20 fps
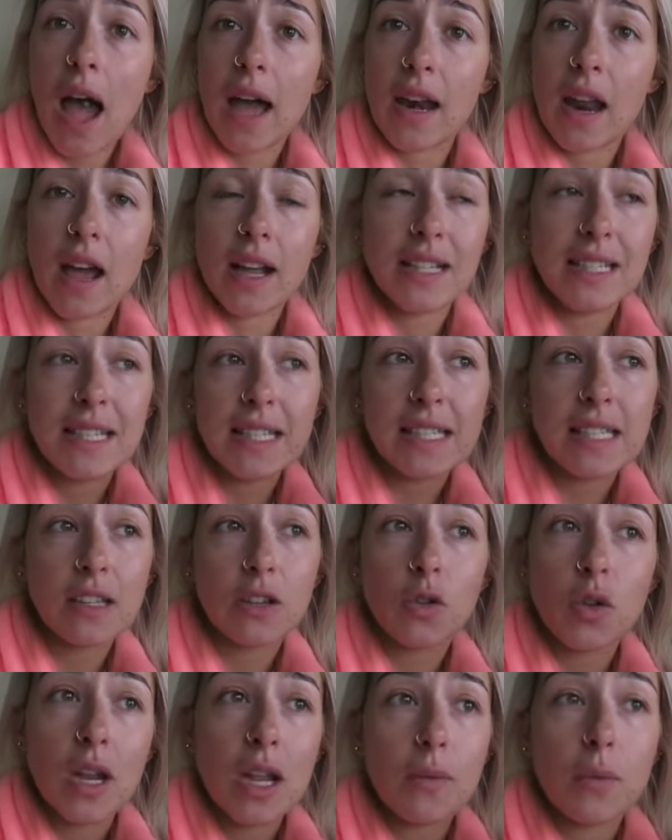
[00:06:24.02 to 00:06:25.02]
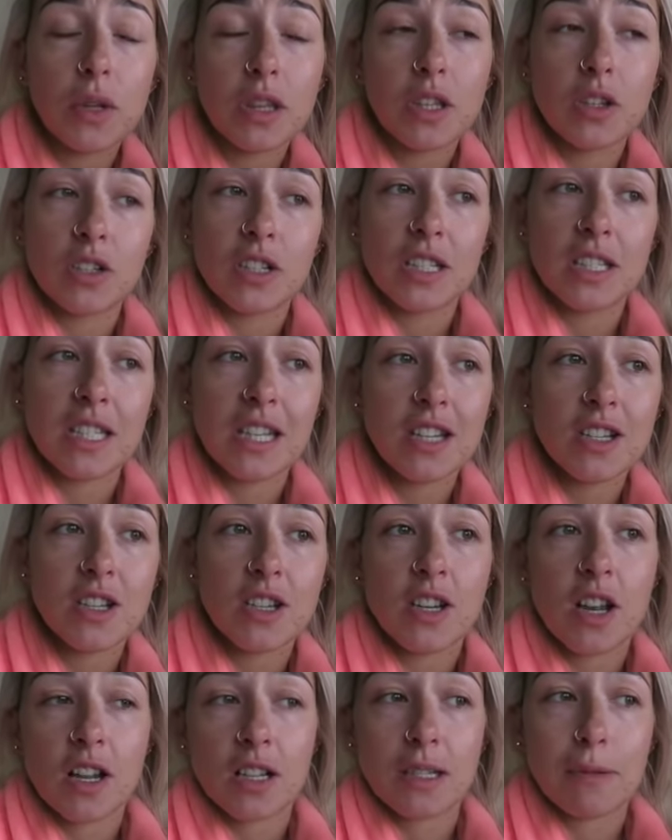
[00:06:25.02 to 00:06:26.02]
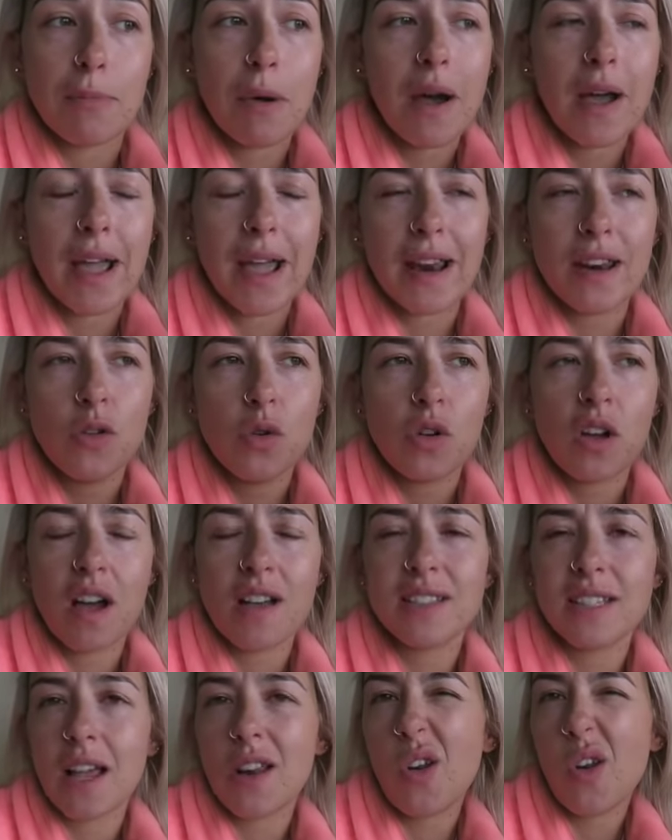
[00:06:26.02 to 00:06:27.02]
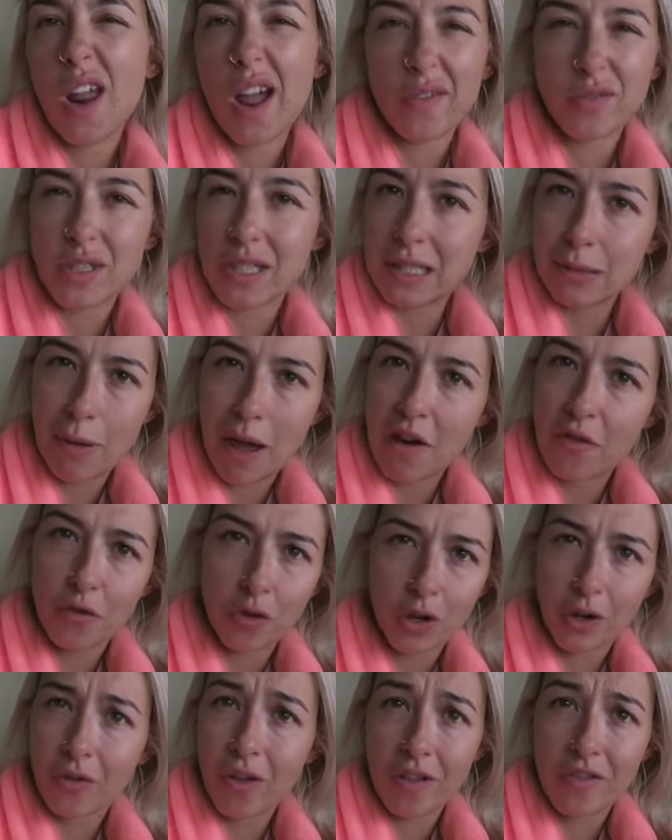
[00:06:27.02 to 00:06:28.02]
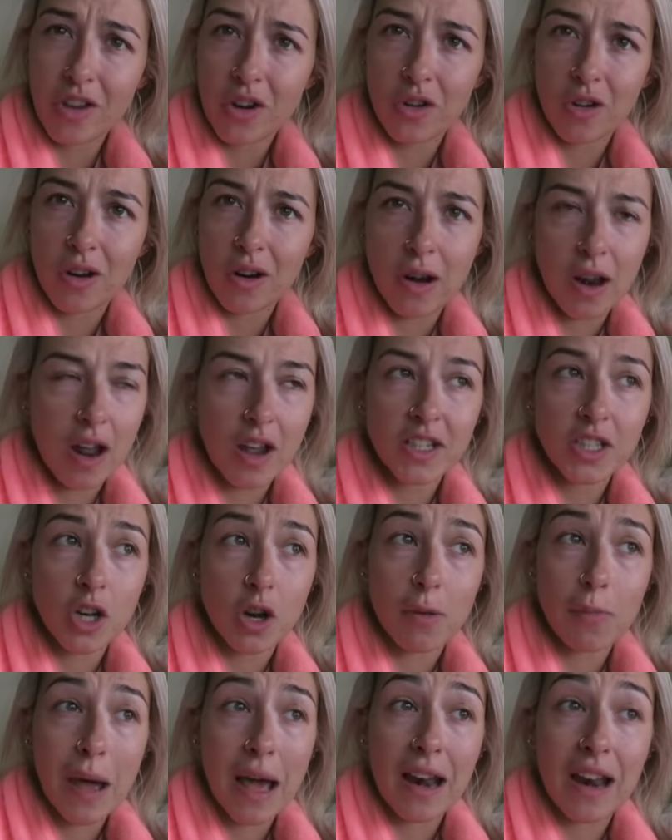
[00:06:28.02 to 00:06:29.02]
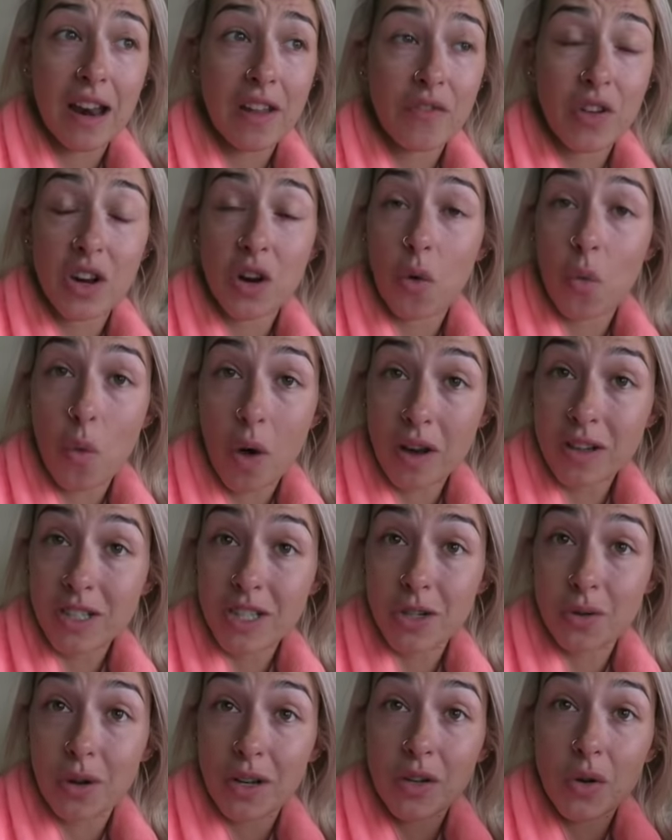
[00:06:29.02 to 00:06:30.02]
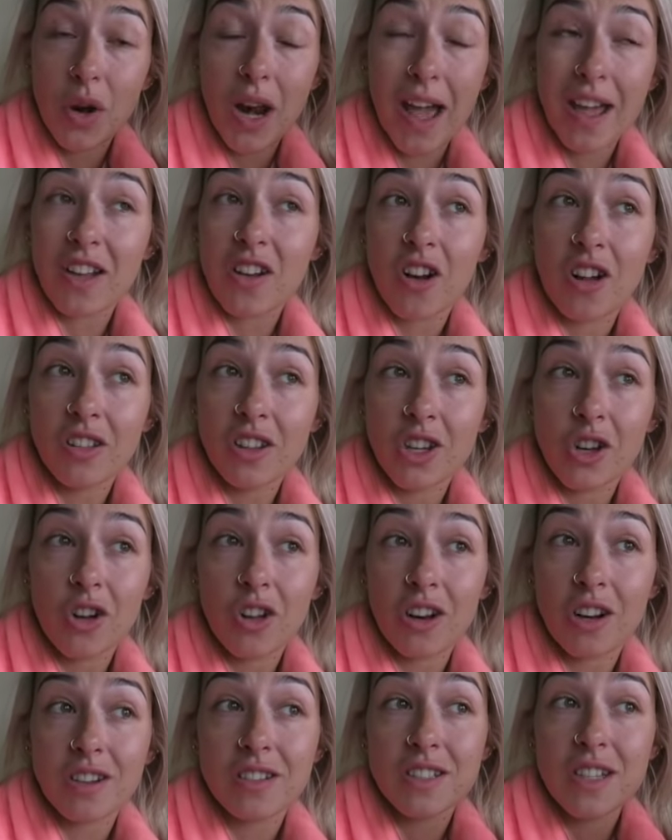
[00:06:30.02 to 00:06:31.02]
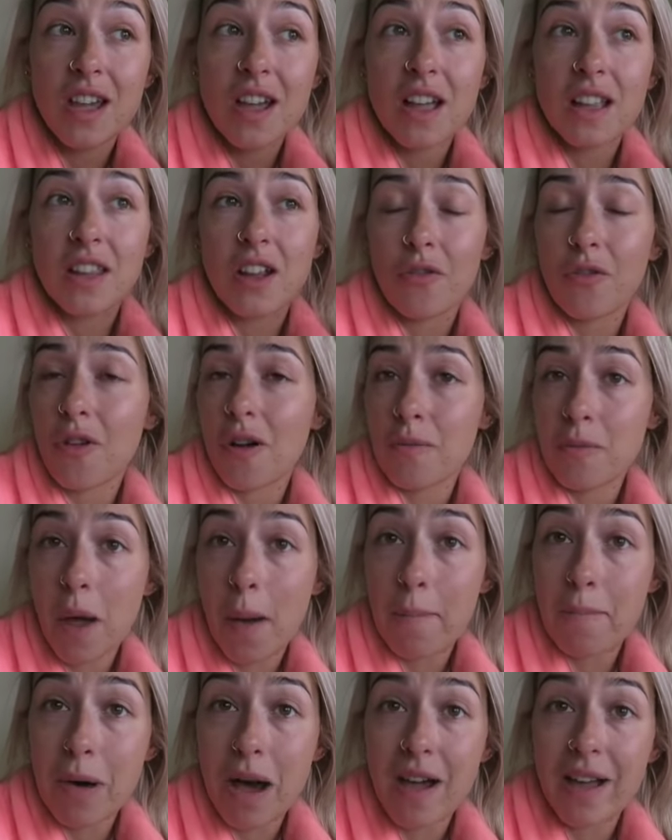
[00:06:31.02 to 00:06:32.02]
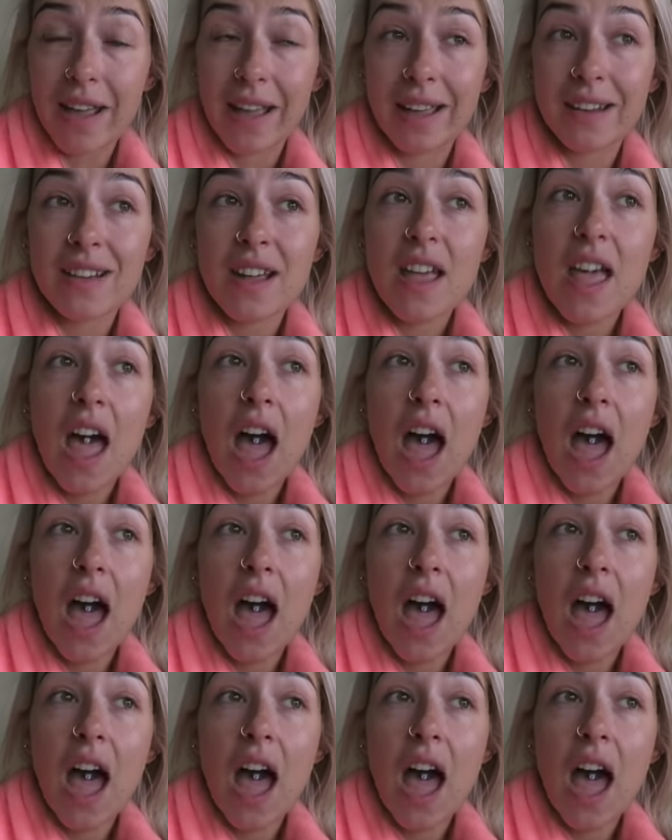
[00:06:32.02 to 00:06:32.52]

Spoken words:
I disagree with your decision not to buy it. No, guys, I don't have to spend 45 euro on an eyeshadow palette if I don't want to. I don't like all the colors, therefore I'm not buying it.